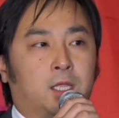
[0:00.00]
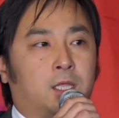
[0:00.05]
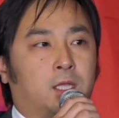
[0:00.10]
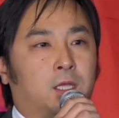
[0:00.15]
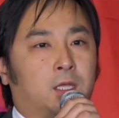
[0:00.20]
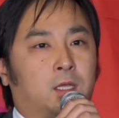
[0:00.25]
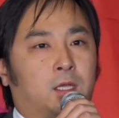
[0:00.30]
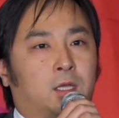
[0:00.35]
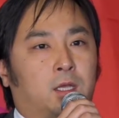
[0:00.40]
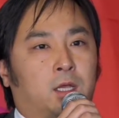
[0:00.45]

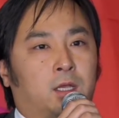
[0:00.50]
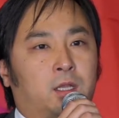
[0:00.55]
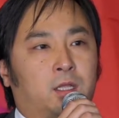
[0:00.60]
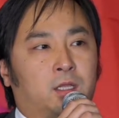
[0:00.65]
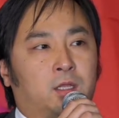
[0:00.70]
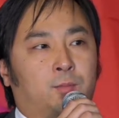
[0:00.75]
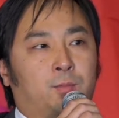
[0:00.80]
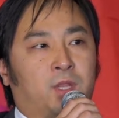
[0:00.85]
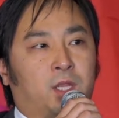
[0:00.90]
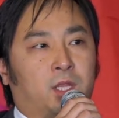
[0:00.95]

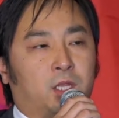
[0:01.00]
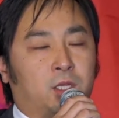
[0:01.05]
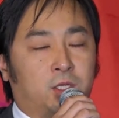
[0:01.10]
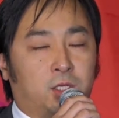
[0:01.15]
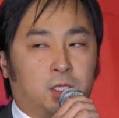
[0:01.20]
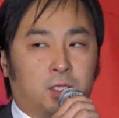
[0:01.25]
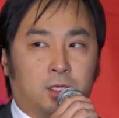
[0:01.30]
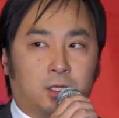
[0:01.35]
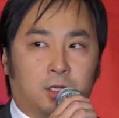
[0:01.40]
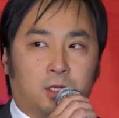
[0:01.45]
Another big
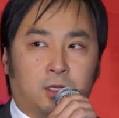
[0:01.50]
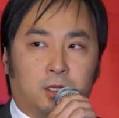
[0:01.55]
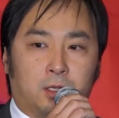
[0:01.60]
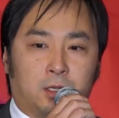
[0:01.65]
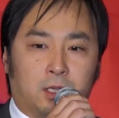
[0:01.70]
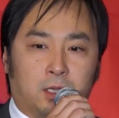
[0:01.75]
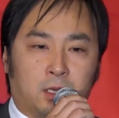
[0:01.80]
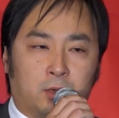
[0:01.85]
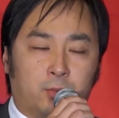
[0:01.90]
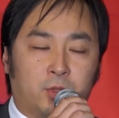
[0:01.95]

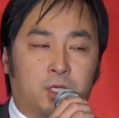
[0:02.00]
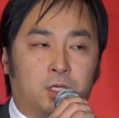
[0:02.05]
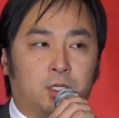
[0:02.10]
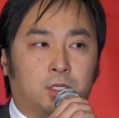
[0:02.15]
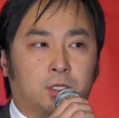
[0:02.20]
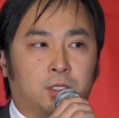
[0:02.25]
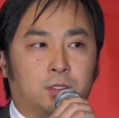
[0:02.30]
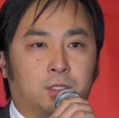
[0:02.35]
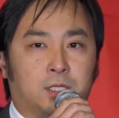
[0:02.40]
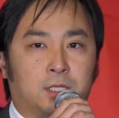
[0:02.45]
element
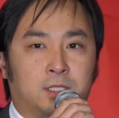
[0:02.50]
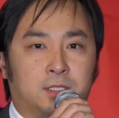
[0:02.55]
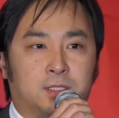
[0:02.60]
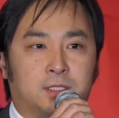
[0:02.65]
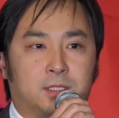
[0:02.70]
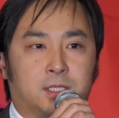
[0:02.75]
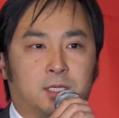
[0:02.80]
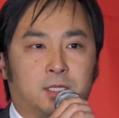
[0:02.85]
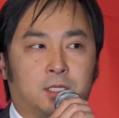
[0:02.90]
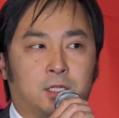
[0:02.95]

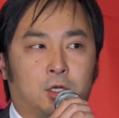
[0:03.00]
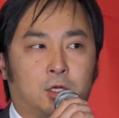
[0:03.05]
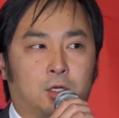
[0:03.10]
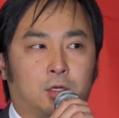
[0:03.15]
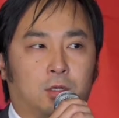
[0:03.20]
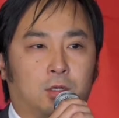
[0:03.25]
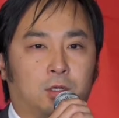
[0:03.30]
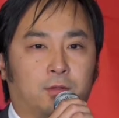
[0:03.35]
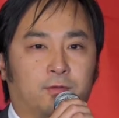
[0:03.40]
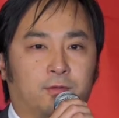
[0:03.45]
is
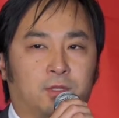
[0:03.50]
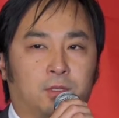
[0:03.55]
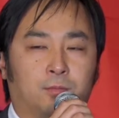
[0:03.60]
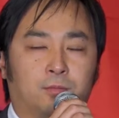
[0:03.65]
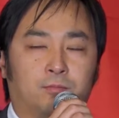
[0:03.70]
the